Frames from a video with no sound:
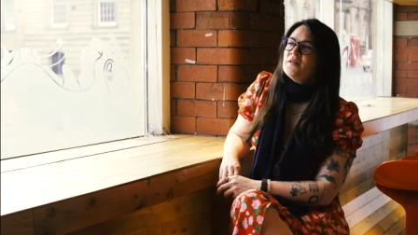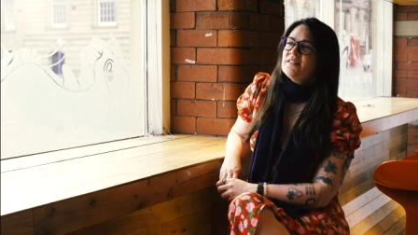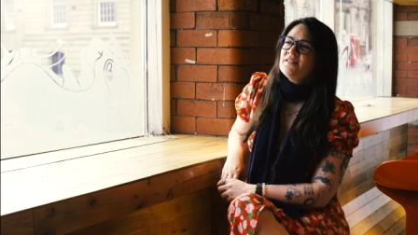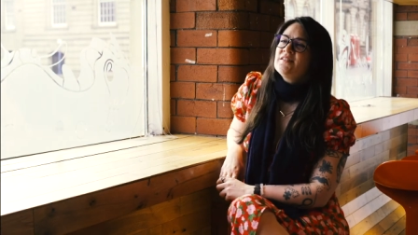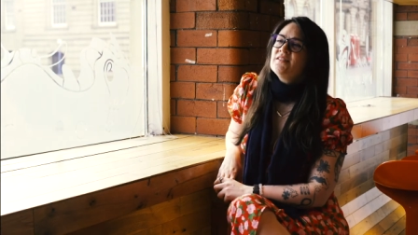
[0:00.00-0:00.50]

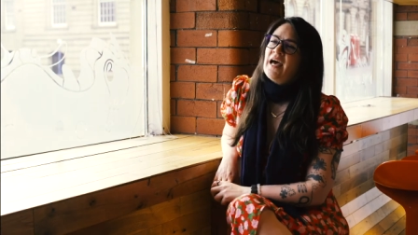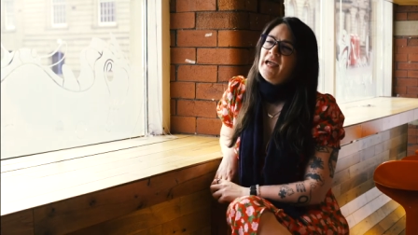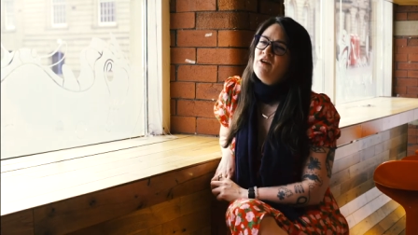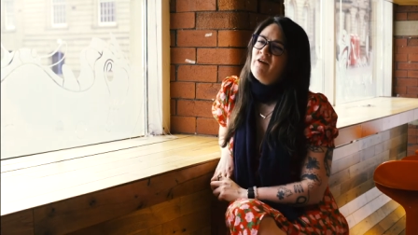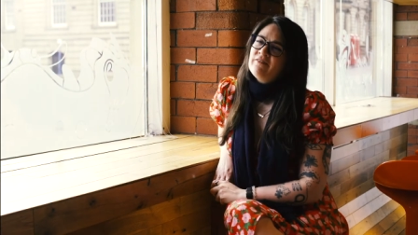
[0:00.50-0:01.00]
always
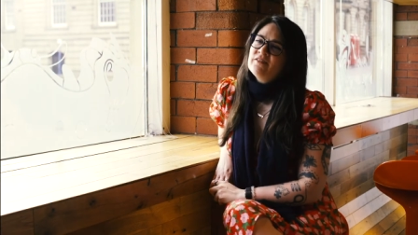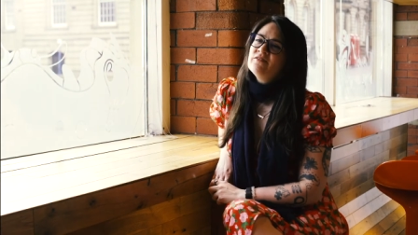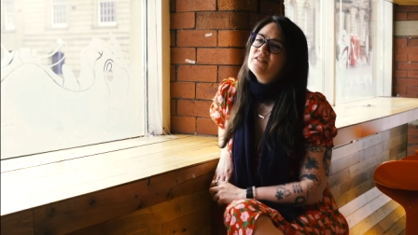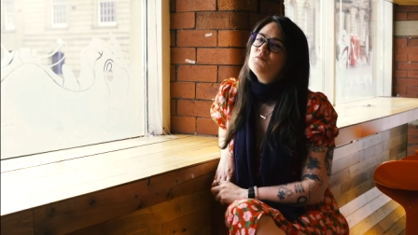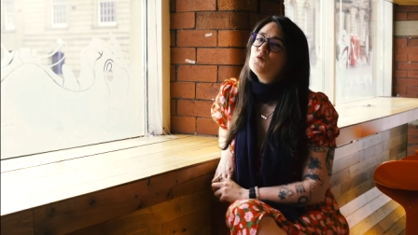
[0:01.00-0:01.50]
say
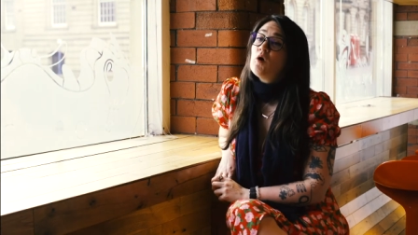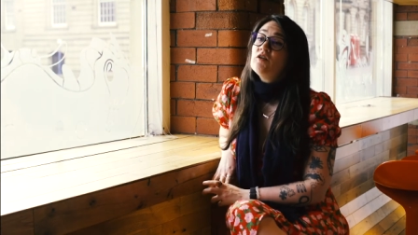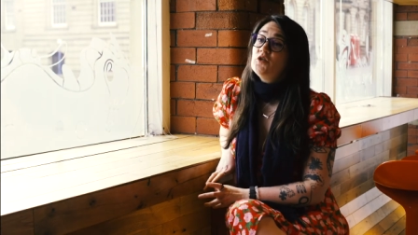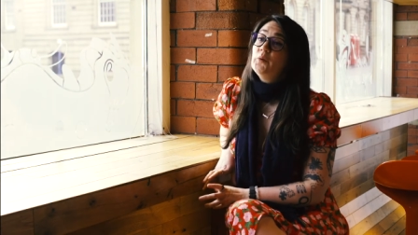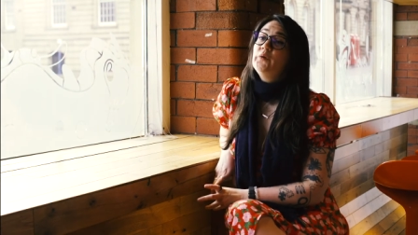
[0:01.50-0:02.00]
craftivism is
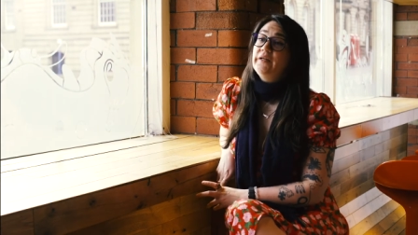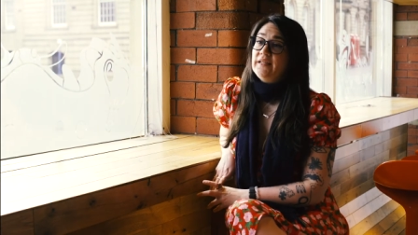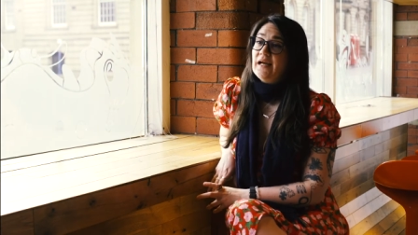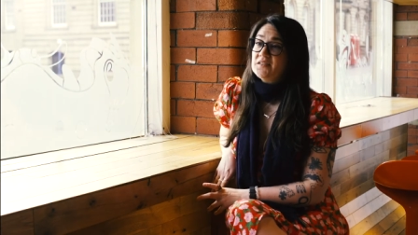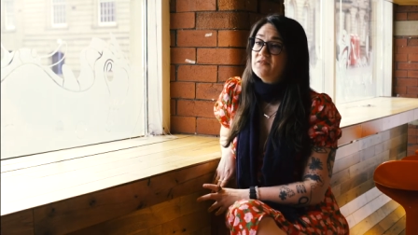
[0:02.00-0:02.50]
one tool in
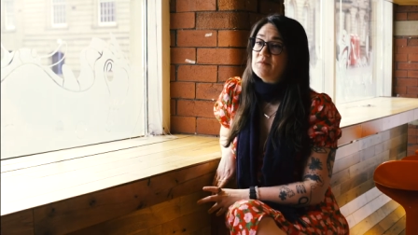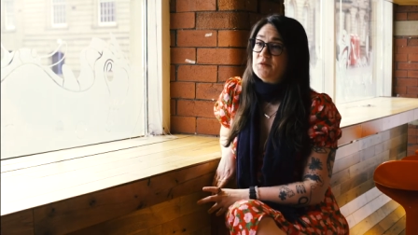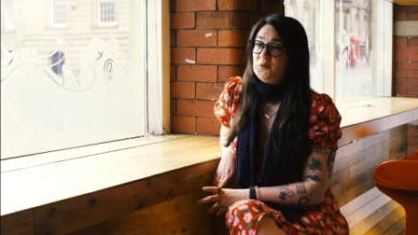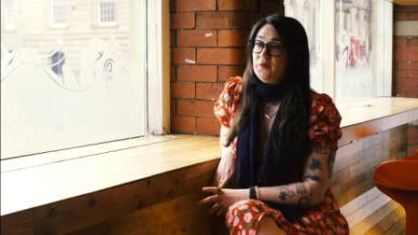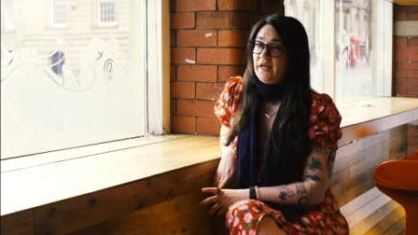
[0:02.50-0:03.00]
the activism
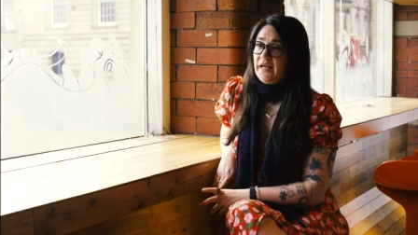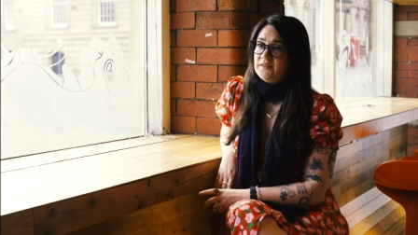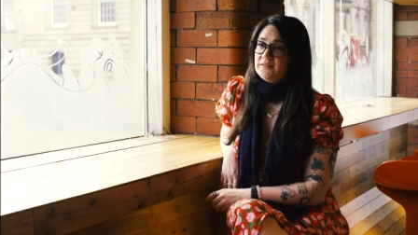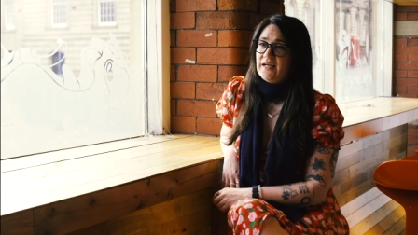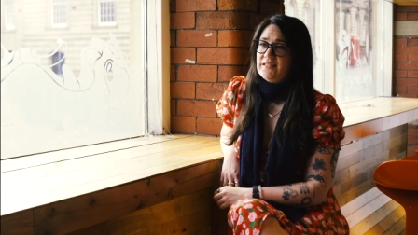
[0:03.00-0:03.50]

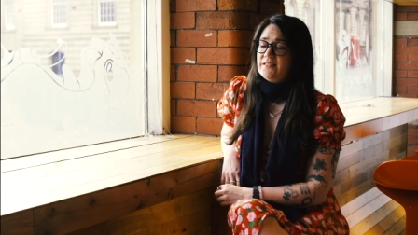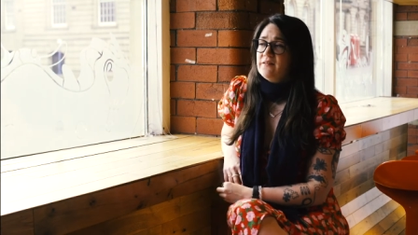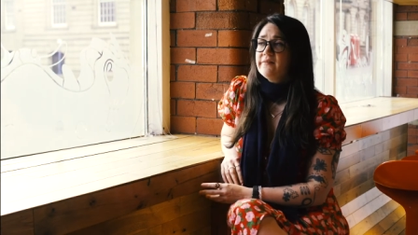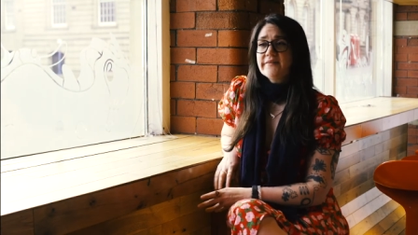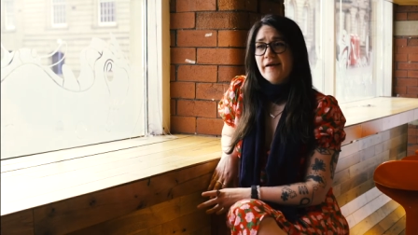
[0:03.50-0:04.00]
toolkit. I
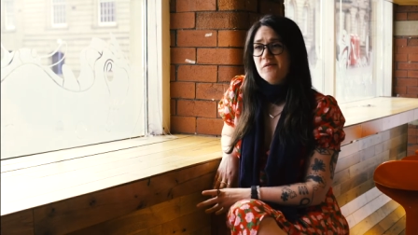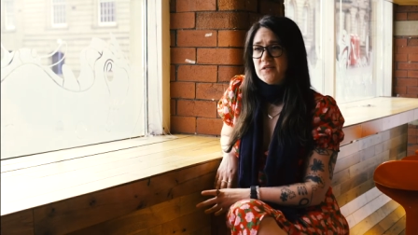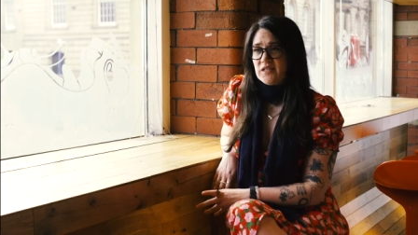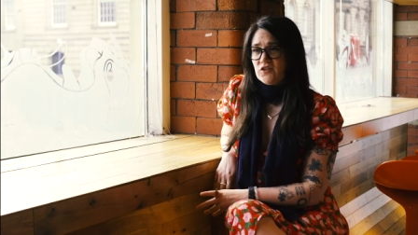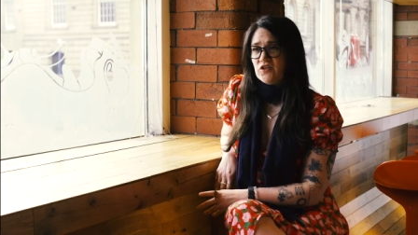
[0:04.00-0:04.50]
still sign
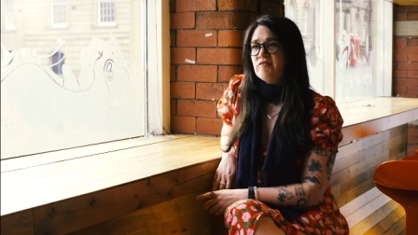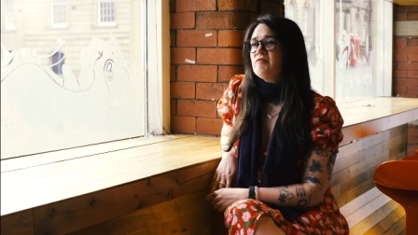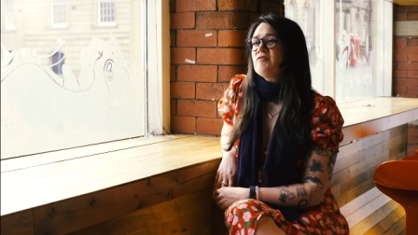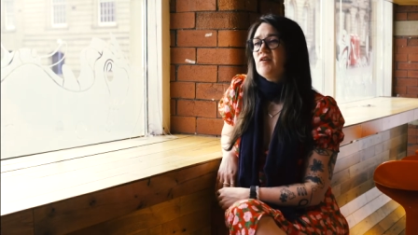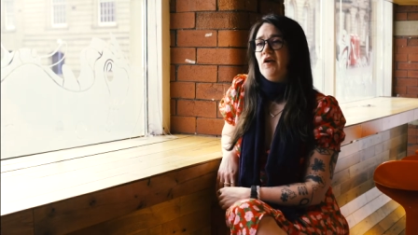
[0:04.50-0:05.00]

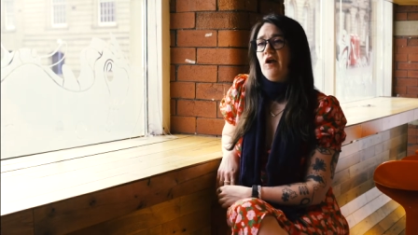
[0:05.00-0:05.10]
petitions and